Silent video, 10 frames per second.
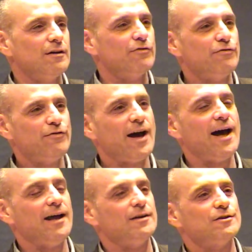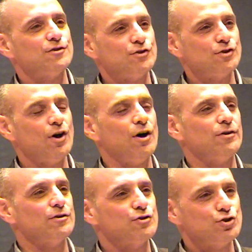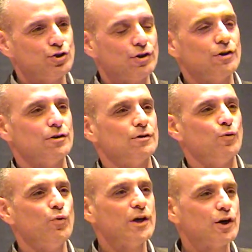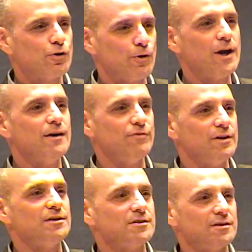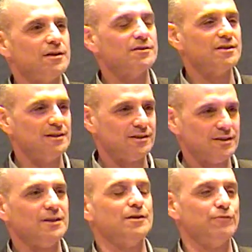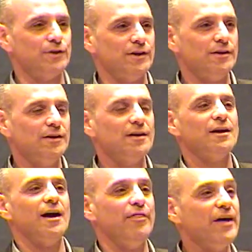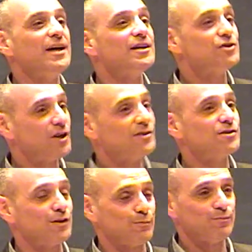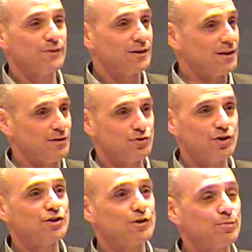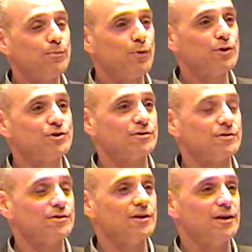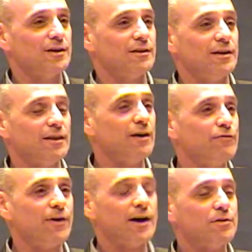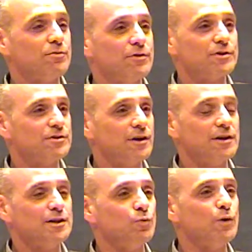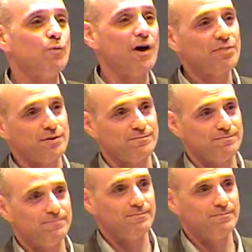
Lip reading: fat, salt, sugar. We crave these things instinctively, and they adjust them in just the proportions that they find through their studies that we want them.